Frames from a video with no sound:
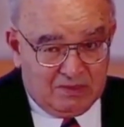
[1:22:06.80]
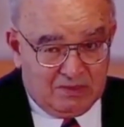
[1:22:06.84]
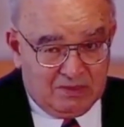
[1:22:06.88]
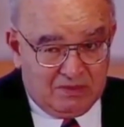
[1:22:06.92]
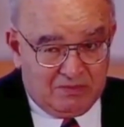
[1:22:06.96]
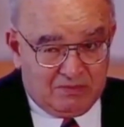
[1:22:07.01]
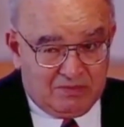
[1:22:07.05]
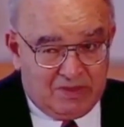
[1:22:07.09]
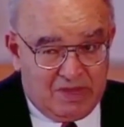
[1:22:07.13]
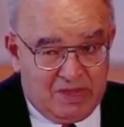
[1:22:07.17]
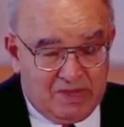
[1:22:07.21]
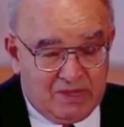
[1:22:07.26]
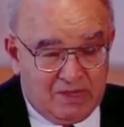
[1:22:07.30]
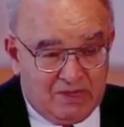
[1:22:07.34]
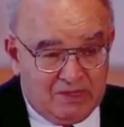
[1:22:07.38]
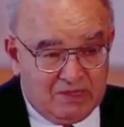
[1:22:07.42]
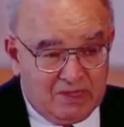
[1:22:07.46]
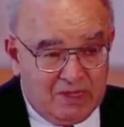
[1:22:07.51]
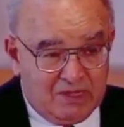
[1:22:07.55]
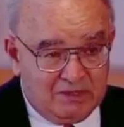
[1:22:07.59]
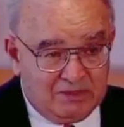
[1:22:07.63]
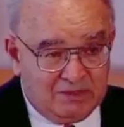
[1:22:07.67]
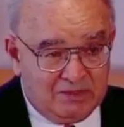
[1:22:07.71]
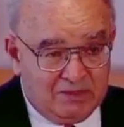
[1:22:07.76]
breaking
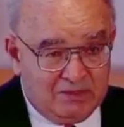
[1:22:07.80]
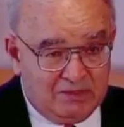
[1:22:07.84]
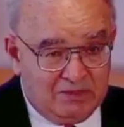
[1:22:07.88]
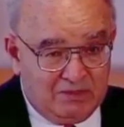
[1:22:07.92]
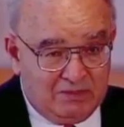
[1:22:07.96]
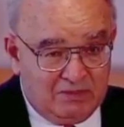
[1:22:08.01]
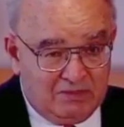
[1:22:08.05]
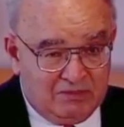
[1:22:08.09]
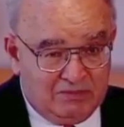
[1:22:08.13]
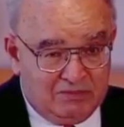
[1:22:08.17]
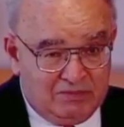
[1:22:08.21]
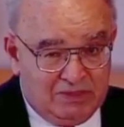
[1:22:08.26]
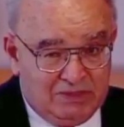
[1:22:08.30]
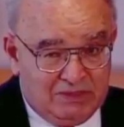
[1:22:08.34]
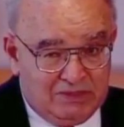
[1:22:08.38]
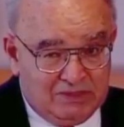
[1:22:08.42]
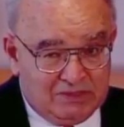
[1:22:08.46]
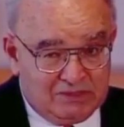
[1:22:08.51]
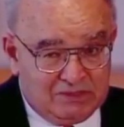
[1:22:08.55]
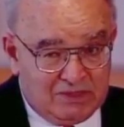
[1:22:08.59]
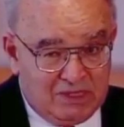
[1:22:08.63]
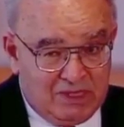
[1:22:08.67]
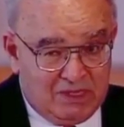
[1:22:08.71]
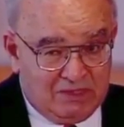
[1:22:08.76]
down the beta
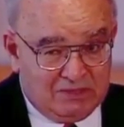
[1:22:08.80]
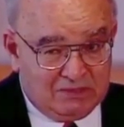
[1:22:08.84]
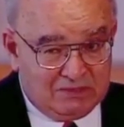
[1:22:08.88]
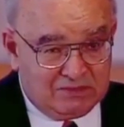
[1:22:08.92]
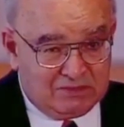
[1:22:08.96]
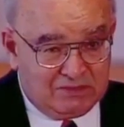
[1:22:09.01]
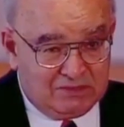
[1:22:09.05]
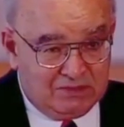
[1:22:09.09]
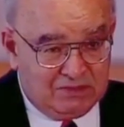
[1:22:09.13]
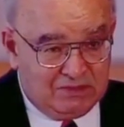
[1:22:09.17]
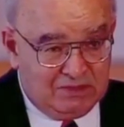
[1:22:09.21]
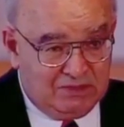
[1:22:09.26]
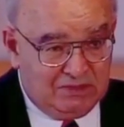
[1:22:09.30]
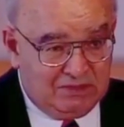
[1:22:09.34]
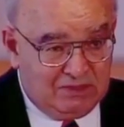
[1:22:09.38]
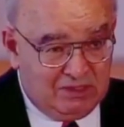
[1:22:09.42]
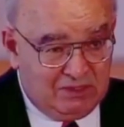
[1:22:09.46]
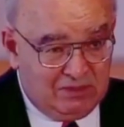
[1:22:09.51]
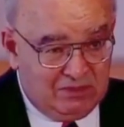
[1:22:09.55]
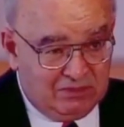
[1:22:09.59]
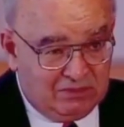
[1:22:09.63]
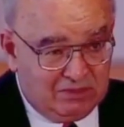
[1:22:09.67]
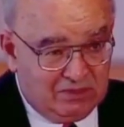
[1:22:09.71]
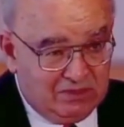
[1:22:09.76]
cells.
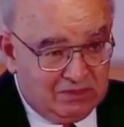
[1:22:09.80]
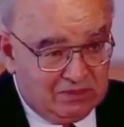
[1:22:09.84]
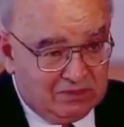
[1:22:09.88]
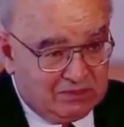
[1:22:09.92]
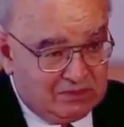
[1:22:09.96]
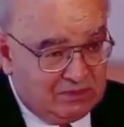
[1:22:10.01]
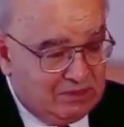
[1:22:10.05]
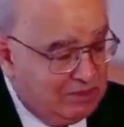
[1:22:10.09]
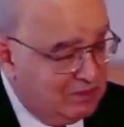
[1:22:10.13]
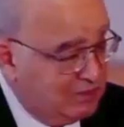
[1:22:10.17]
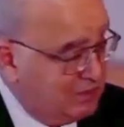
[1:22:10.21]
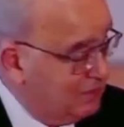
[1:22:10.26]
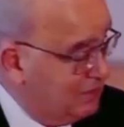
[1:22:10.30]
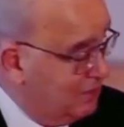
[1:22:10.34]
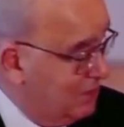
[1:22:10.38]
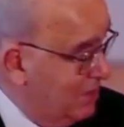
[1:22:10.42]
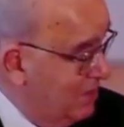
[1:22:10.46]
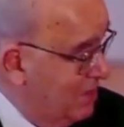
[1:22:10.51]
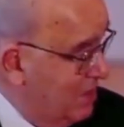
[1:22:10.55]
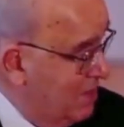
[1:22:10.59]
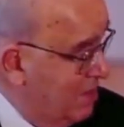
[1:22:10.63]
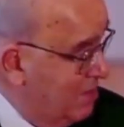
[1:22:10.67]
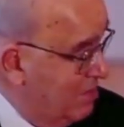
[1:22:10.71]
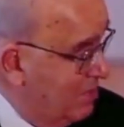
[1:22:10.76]
Interleukin-6
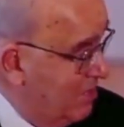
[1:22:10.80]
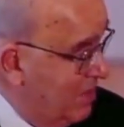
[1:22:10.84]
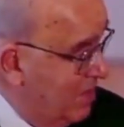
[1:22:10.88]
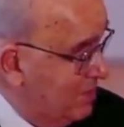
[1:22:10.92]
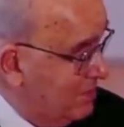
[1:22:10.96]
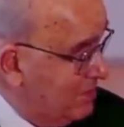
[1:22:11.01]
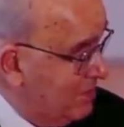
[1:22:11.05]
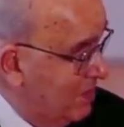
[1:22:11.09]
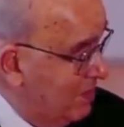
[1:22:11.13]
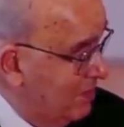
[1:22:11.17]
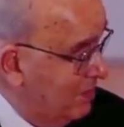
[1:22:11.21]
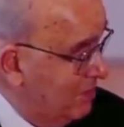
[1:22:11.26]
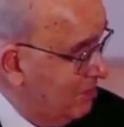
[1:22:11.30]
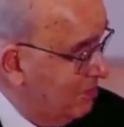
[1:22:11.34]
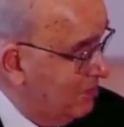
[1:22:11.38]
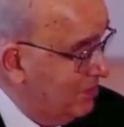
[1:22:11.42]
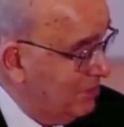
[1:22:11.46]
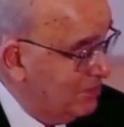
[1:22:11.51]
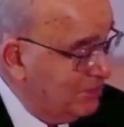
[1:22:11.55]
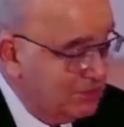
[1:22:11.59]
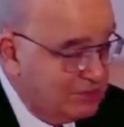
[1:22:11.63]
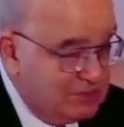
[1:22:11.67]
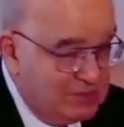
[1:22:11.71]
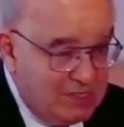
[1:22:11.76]
breaks down the
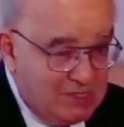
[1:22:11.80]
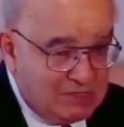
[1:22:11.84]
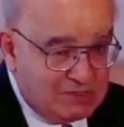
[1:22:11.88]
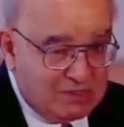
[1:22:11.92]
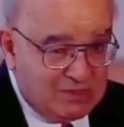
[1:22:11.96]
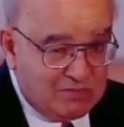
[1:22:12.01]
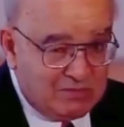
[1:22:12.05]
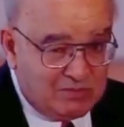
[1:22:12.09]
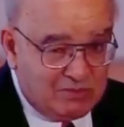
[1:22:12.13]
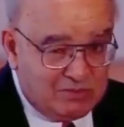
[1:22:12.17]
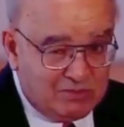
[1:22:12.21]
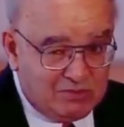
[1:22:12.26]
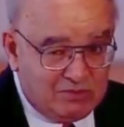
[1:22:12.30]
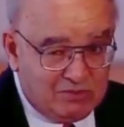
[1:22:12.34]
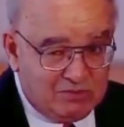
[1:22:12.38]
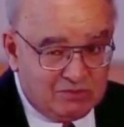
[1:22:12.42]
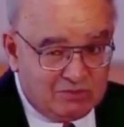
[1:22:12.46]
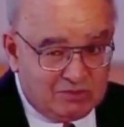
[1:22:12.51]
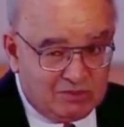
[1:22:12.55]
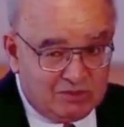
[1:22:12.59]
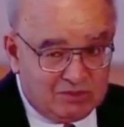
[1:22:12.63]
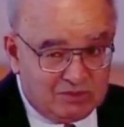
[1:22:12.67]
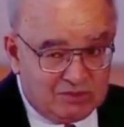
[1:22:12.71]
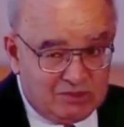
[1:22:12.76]
beta cells and
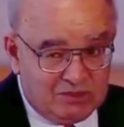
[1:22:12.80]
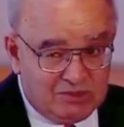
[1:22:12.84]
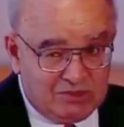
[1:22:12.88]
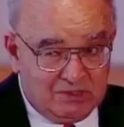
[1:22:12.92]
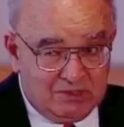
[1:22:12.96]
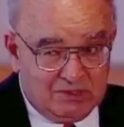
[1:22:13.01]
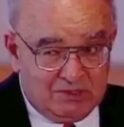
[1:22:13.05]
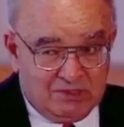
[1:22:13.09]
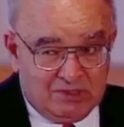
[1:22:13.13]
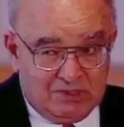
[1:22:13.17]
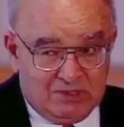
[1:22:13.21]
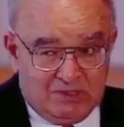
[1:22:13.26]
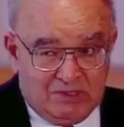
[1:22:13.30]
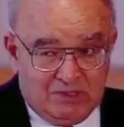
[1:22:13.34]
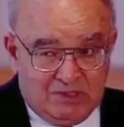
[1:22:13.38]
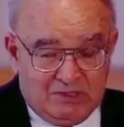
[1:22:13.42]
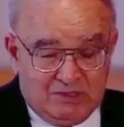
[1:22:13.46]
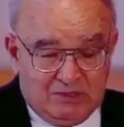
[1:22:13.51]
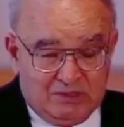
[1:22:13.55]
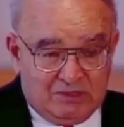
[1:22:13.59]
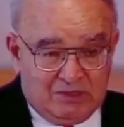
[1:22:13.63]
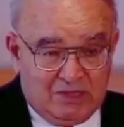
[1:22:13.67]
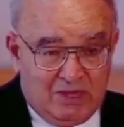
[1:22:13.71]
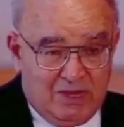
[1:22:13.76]
produces the
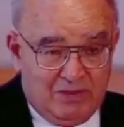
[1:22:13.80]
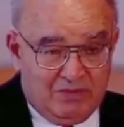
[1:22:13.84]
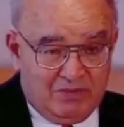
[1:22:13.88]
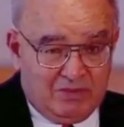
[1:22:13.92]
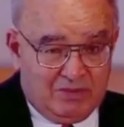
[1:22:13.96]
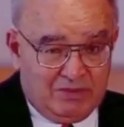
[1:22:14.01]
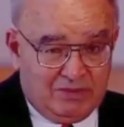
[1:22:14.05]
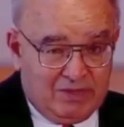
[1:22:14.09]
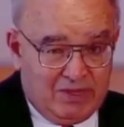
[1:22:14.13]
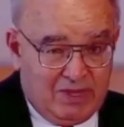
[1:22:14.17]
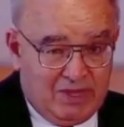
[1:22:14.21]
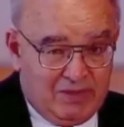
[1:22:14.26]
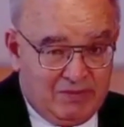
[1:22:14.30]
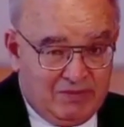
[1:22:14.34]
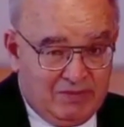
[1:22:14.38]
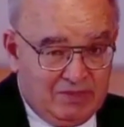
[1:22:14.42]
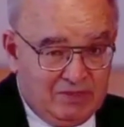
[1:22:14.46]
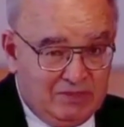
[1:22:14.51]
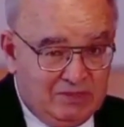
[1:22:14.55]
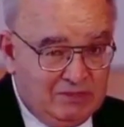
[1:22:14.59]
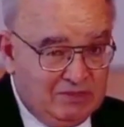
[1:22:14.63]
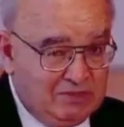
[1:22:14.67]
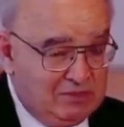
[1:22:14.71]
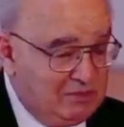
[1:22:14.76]
type 1
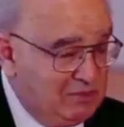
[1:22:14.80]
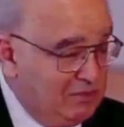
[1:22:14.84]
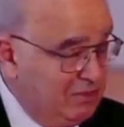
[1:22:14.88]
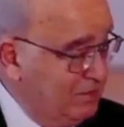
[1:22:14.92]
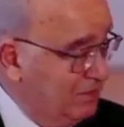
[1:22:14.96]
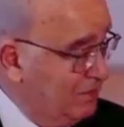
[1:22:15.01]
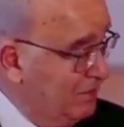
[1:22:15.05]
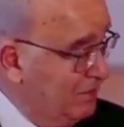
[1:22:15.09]
diabetes.